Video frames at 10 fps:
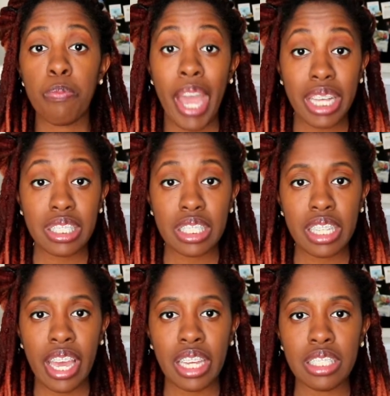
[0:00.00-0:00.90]
pass the
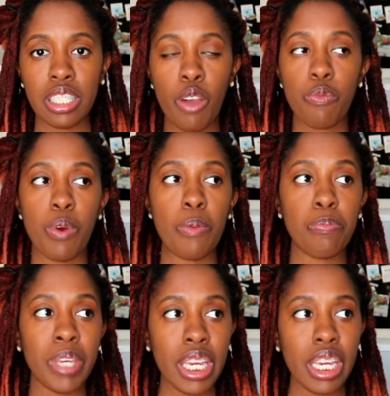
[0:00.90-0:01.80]
test for
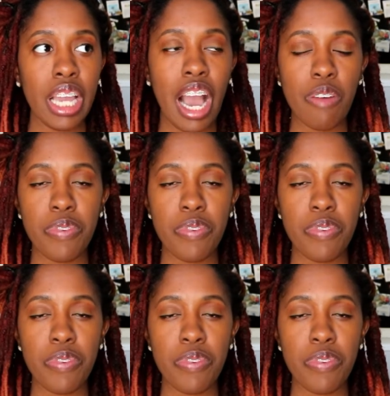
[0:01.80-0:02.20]
me I